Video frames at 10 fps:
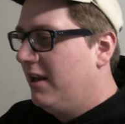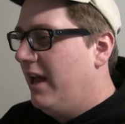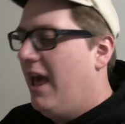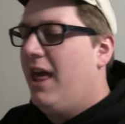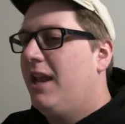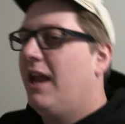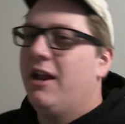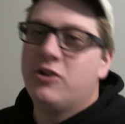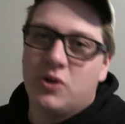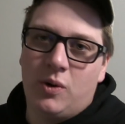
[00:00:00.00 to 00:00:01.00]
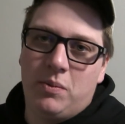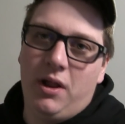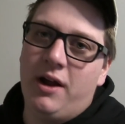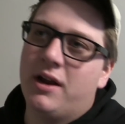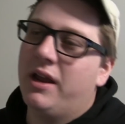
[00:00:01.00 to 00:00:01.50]
head and short
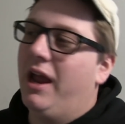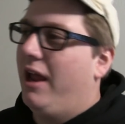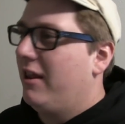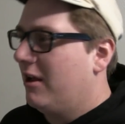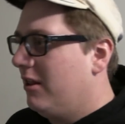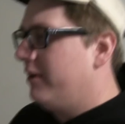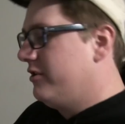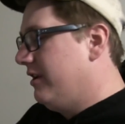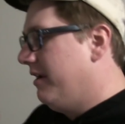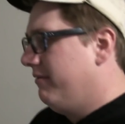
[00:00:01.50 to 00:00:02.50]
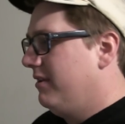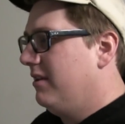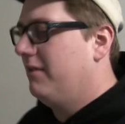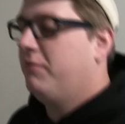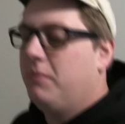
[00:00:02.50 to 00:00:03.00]
block, and the clutch and
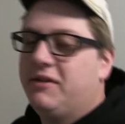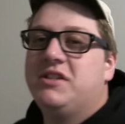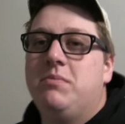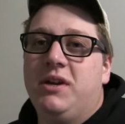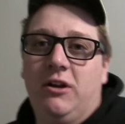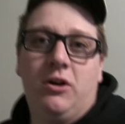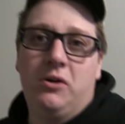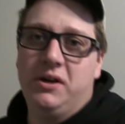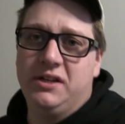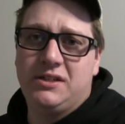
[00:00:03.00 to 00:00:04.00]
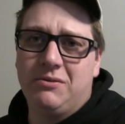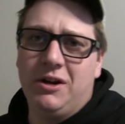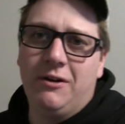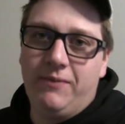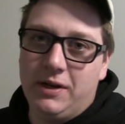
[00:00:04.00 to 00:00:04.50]
everything from FCP Hero is
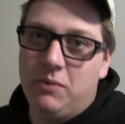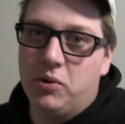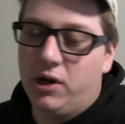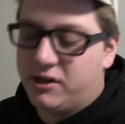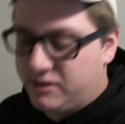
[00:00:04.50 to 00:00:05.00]
$350.